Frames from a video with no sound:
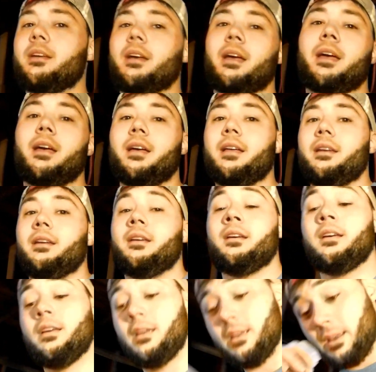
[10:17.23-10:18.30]
and
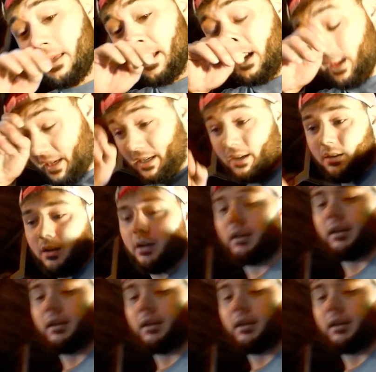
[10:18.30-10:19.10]
I got